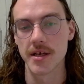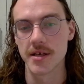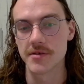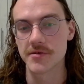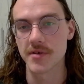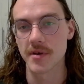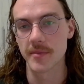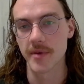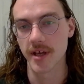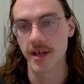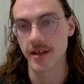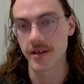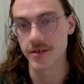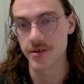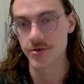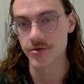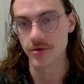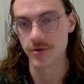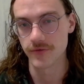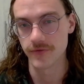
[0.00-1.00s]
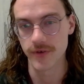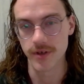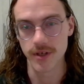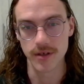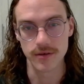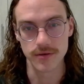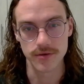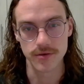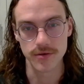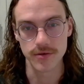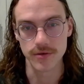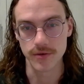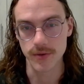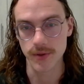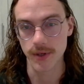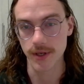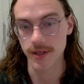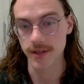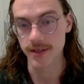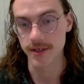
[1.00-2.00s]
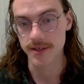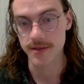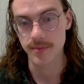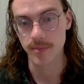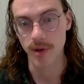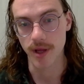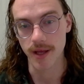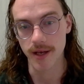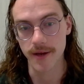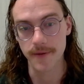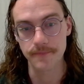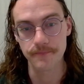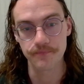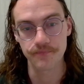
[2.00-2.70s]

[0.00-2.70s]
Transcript: so I'm making this short video to quickly explain it.